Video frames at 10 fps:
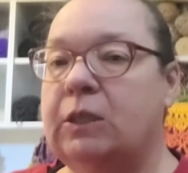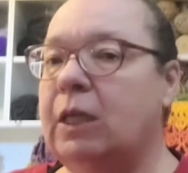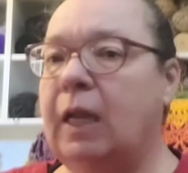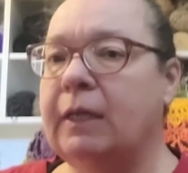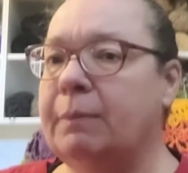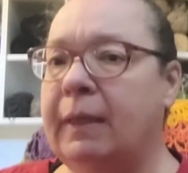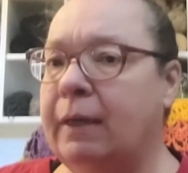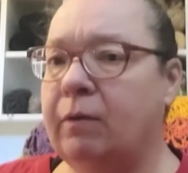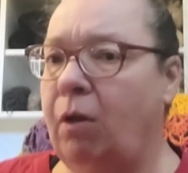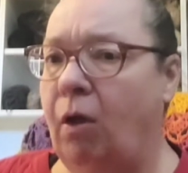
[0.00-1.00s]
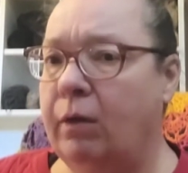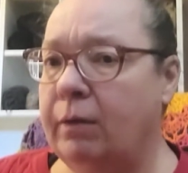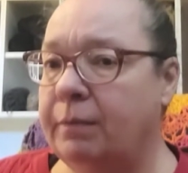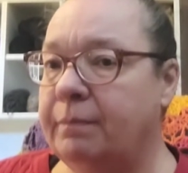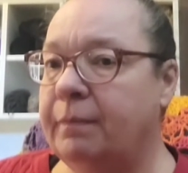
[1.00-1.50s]
She doesn't like to be held a lot.
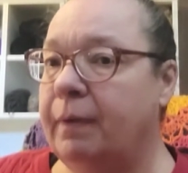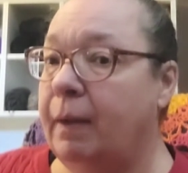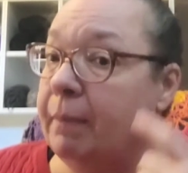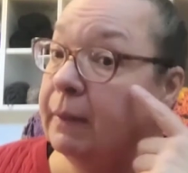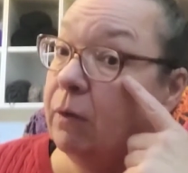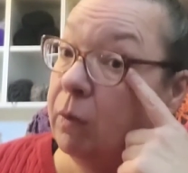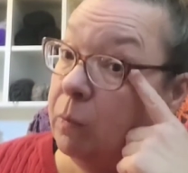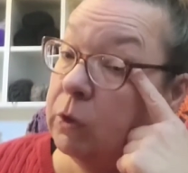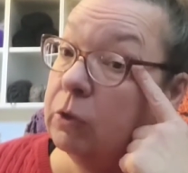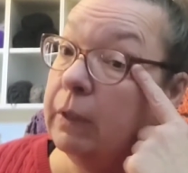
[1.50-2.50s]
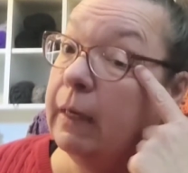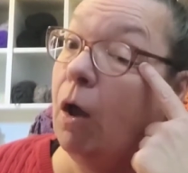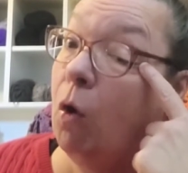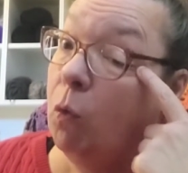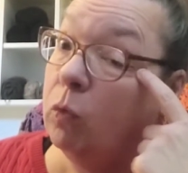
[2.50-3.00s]
I'm about the only one she'll let
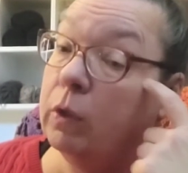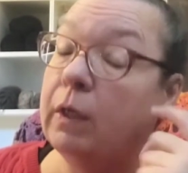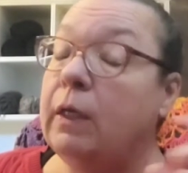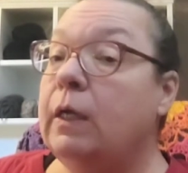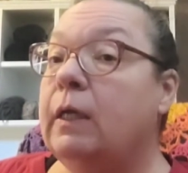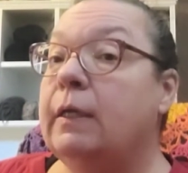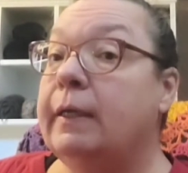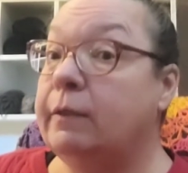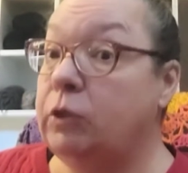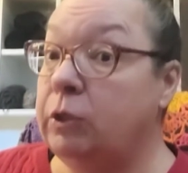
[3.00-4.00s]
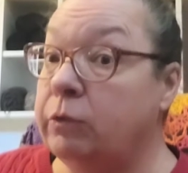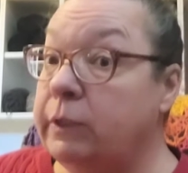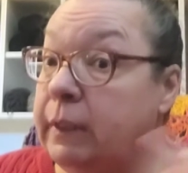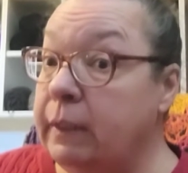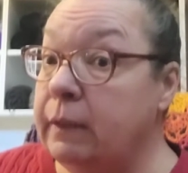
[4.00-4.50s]
hold. Now she'll
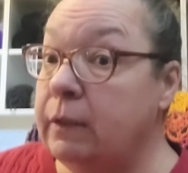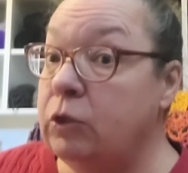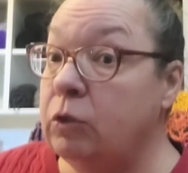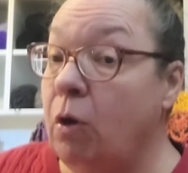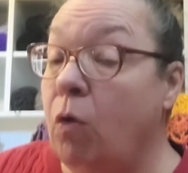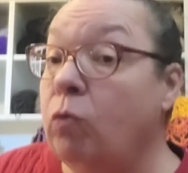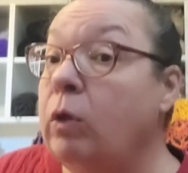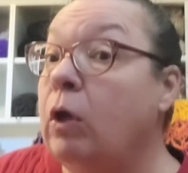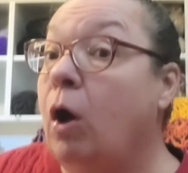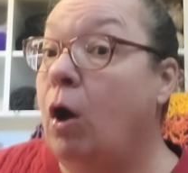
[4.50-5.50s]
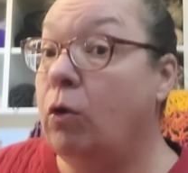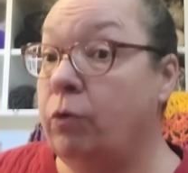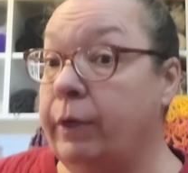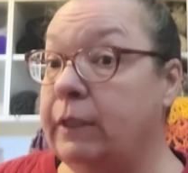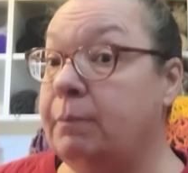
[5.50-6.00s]
sit, she'll hold
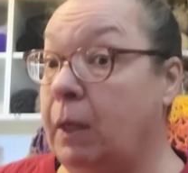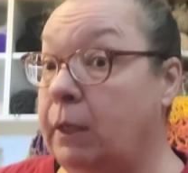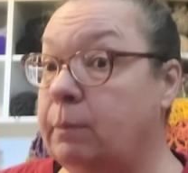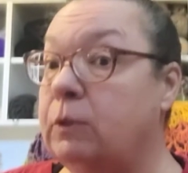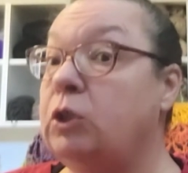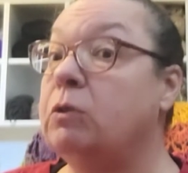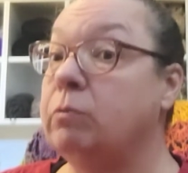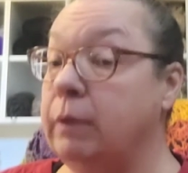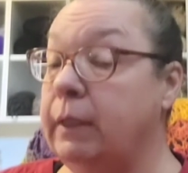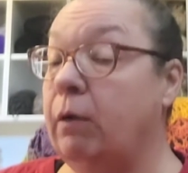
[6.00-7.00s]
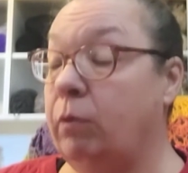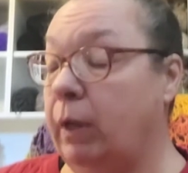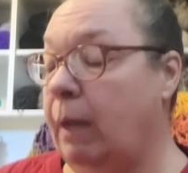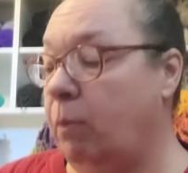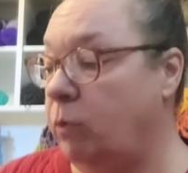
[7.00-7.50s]
Chris, my husband. She'll get on,
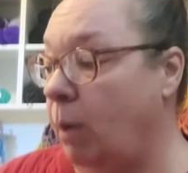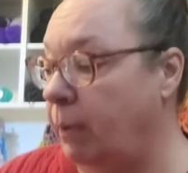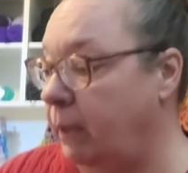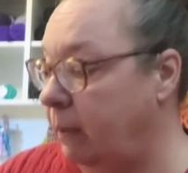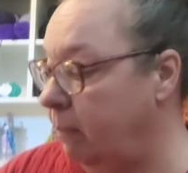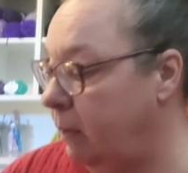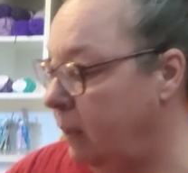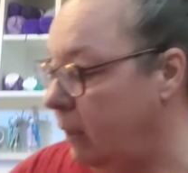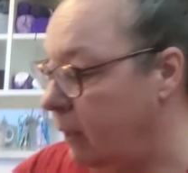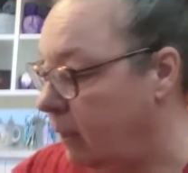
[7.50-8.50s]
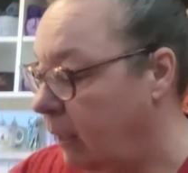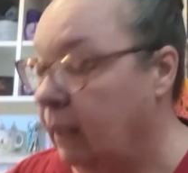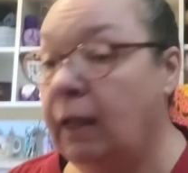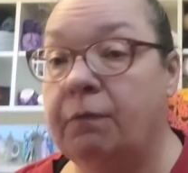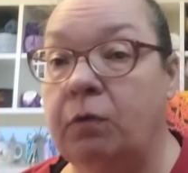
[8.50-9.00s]
climb on top of him
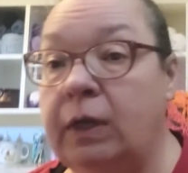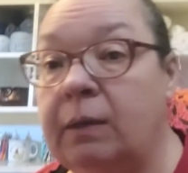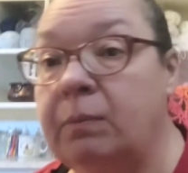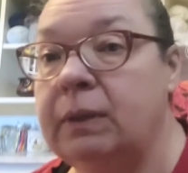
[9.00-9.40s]
and love on him.